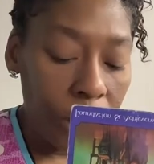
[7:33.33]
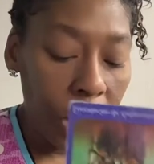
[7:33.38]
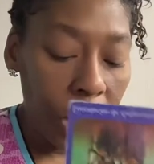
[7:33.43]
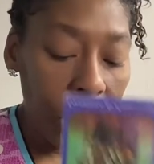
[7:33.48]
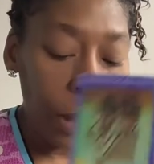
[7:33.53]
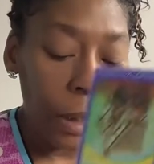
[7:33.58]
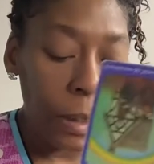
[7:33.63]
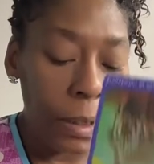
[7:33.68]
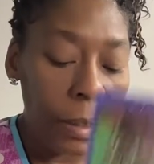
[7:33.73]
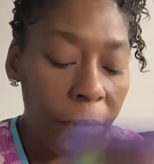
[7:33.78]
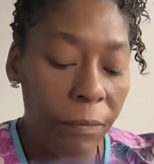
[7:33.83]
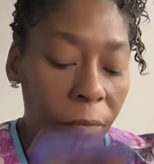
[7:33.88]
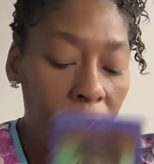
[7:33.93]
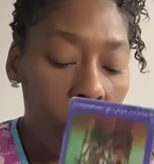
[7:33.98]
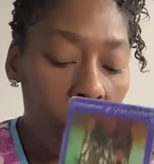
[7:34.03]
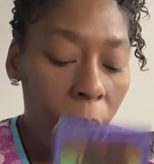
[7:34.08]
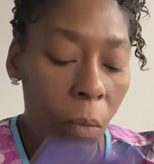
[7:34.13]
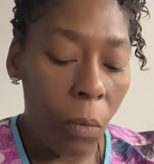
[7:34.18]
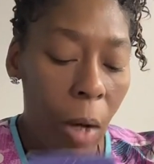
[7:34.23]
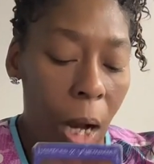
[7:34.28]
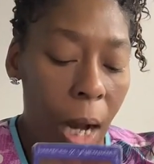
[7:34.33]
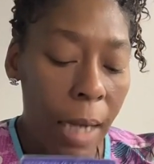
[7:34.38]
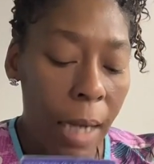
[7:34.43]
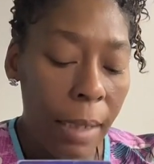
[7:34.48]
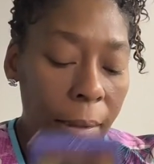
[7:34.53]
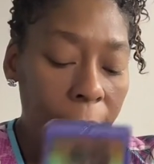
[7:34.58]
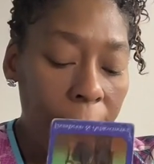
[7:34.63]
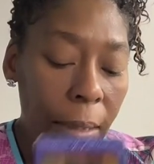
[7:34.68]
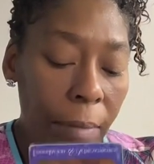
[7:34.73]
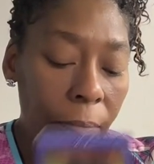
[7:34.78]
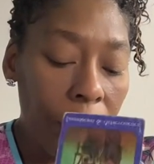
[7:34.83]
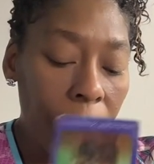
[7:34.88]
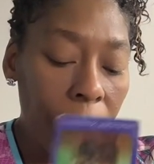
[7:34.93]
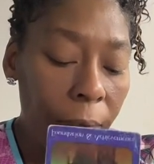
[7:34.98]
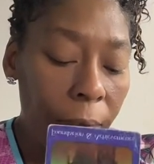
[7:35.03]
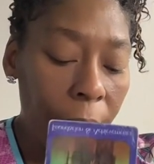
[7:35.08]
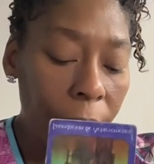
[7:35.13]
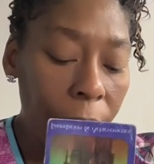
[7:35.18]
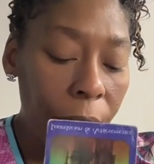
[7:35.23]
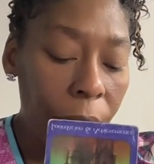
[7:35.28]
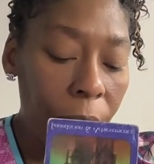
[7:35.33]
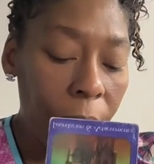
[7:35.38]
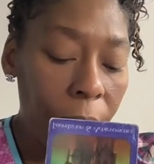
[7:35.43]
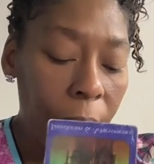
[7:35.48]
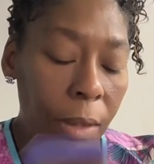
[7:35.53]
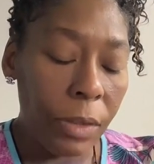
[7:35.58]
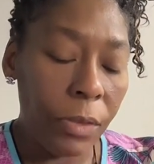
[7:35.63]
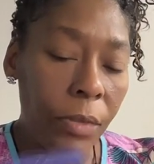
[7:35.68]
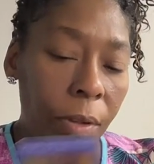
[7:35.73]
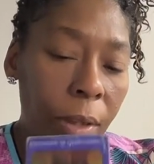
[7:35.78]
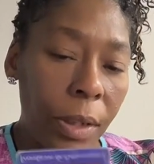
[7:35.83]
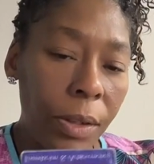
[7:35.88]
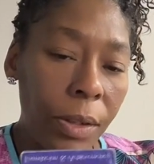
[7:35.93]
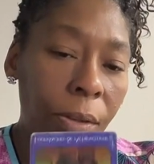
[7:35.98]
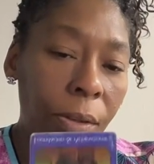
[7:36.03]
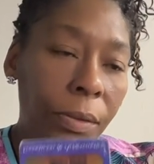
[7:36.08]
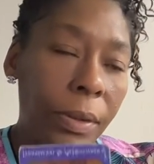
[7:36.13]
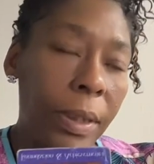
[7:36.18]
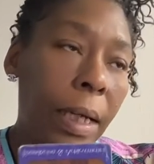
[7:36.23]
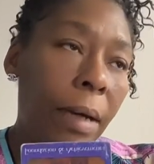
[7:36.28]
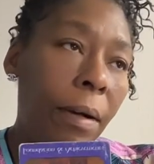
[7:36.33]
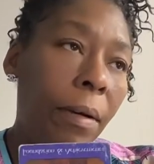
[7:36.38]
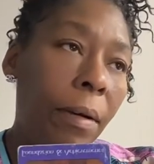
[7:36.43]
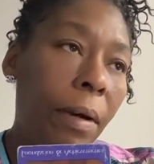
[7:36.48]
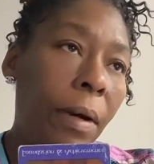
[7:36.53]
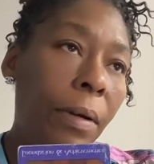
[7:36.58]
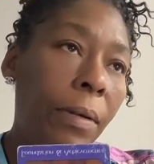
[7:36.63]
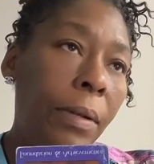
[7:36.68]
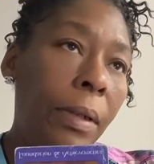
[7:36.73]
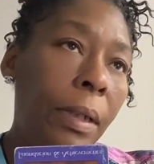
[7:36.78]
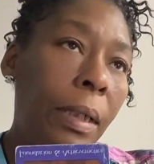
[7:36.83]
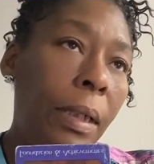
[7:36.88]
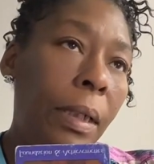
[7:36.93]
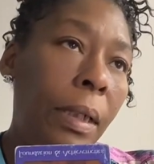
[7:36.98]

This is a Four Wands in reverse in traditional tarot.